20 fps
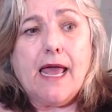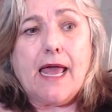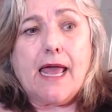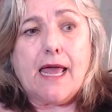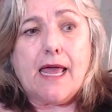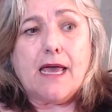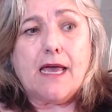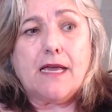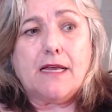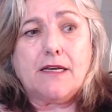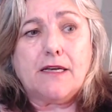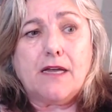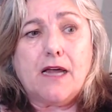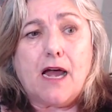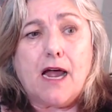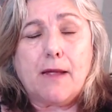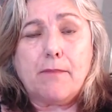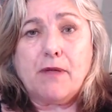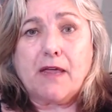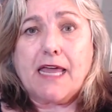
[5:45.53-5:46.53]
and
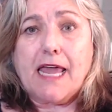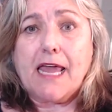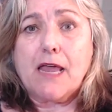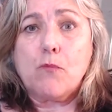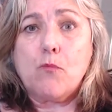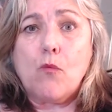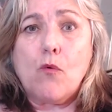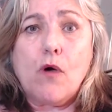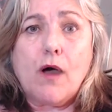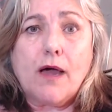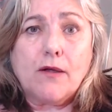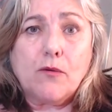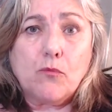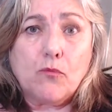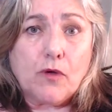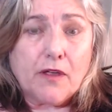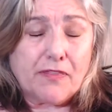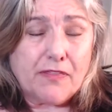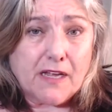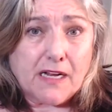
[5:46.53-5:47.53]
I became one
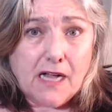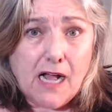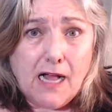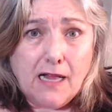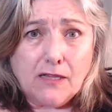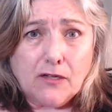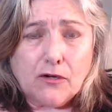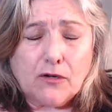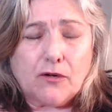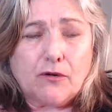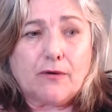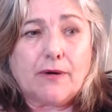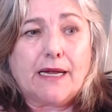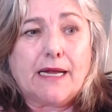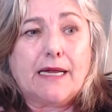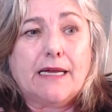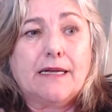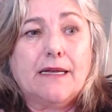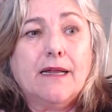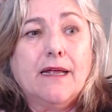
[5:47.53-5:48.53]
with the color
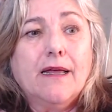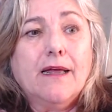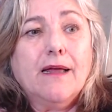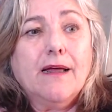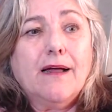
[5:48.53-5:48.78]
green.